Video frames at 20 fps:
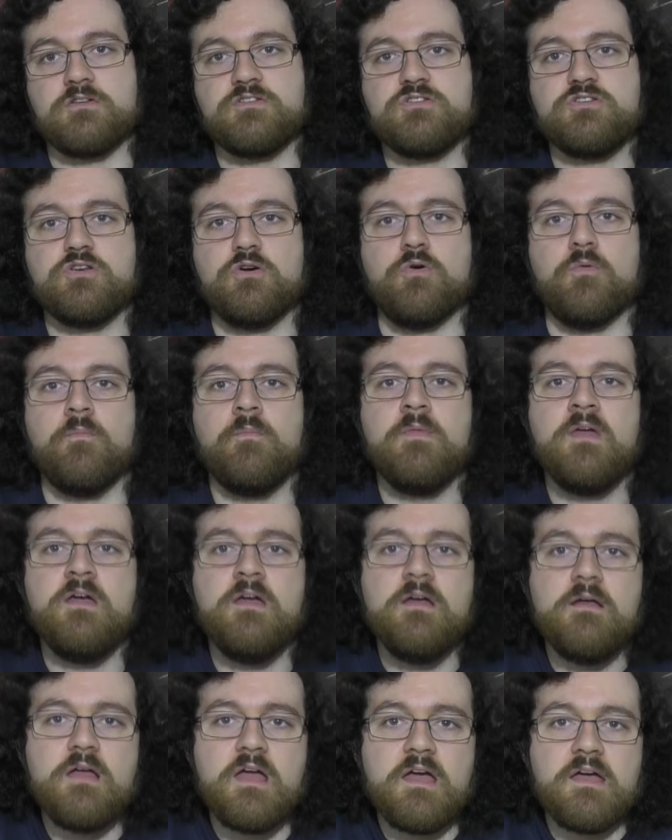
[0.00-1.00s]
So,
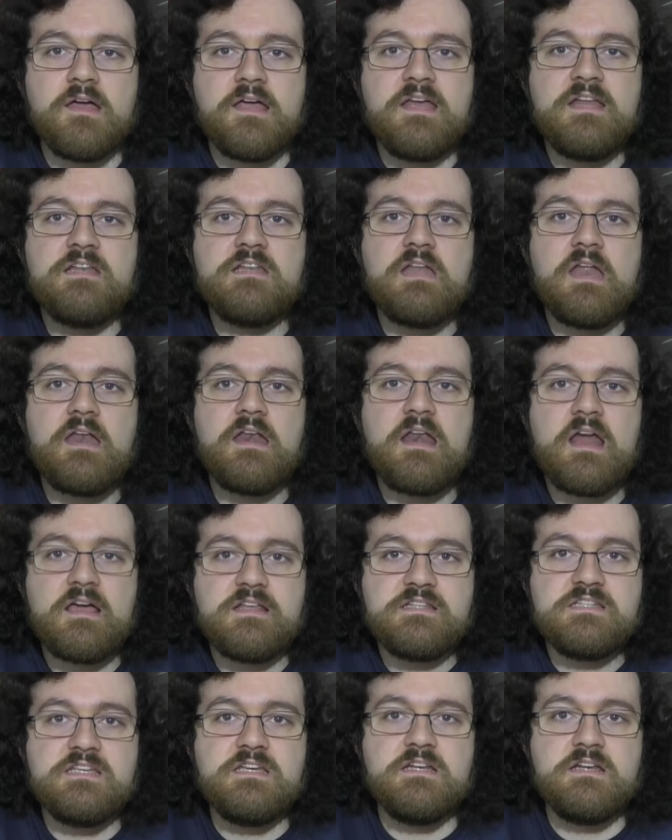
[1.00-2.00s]
In the
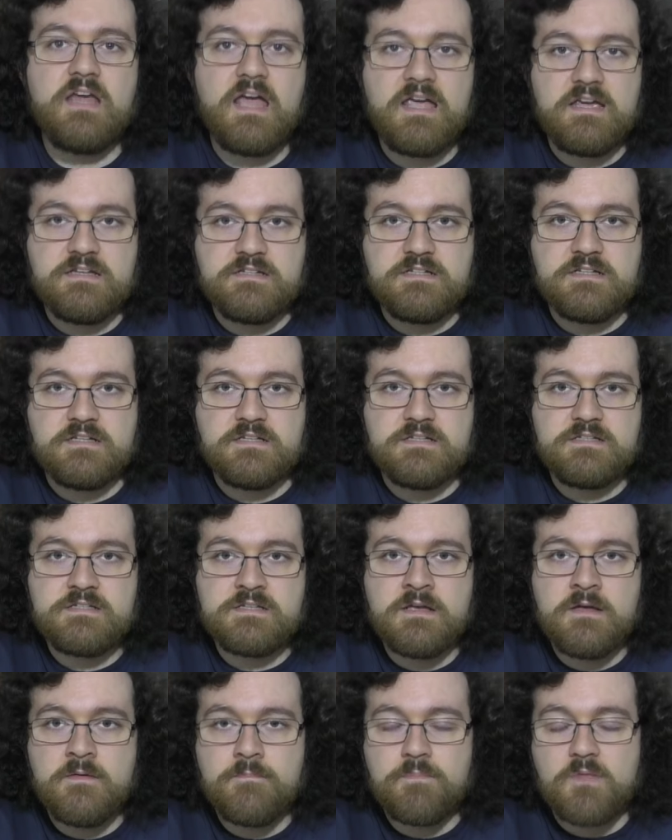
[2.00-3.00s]

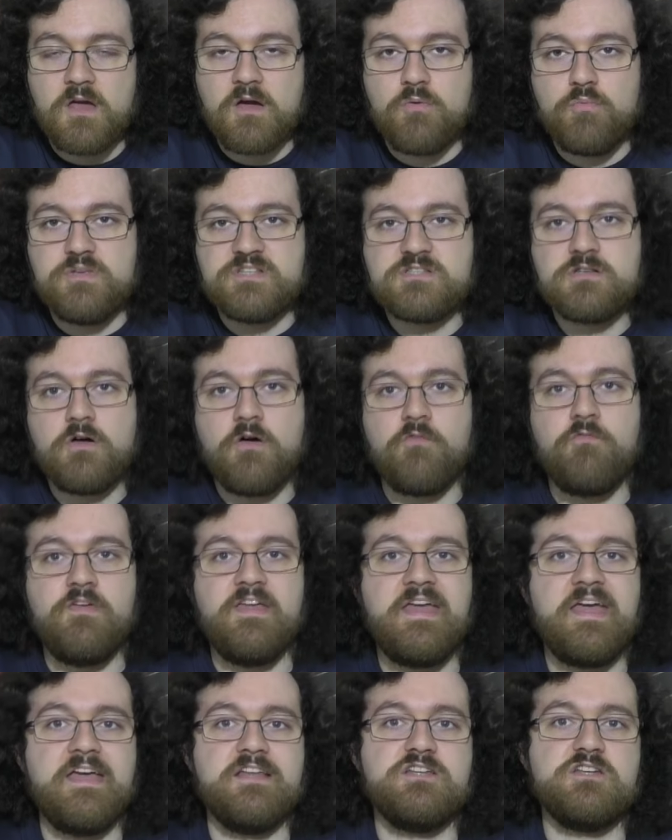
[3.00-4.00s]
1980s, we saw
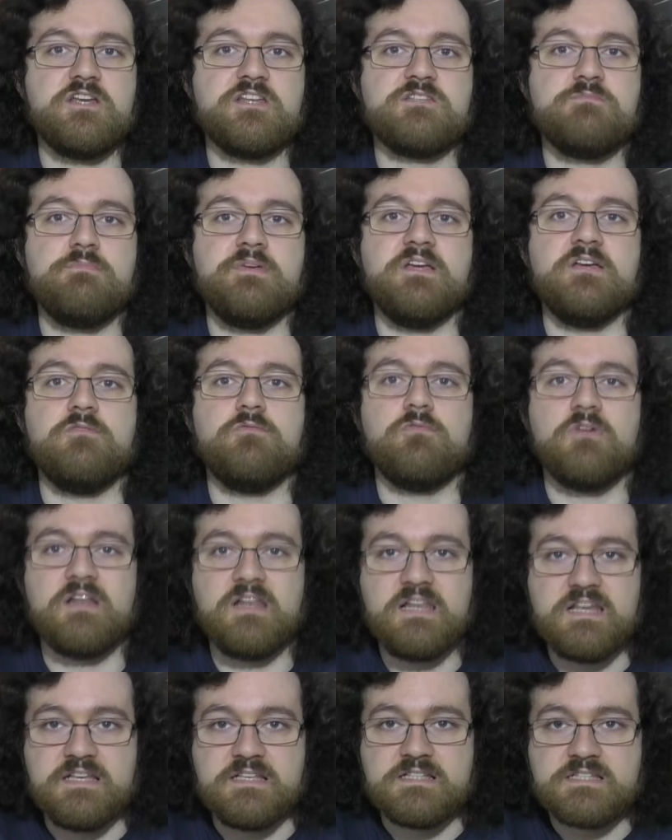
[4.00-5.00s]
VHS being
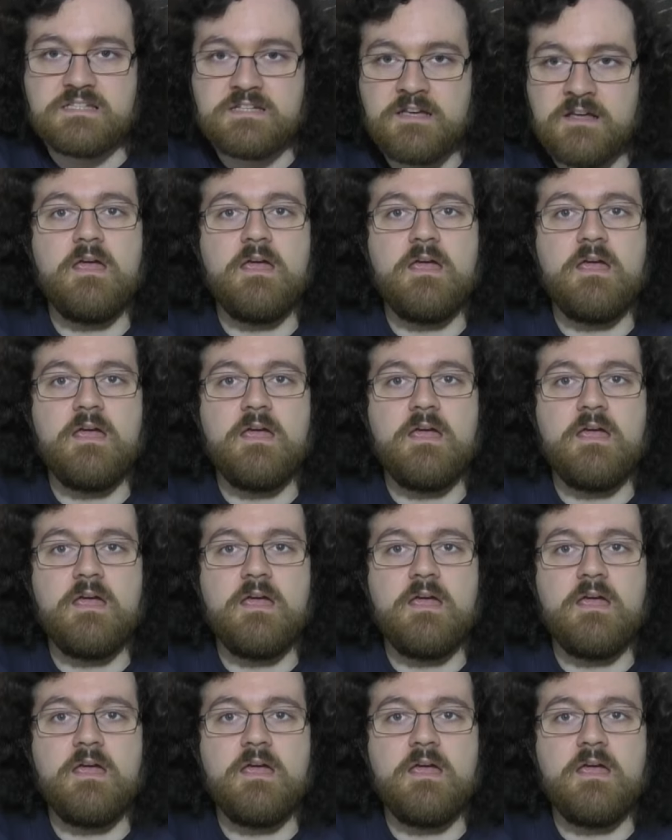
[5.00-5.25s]
released.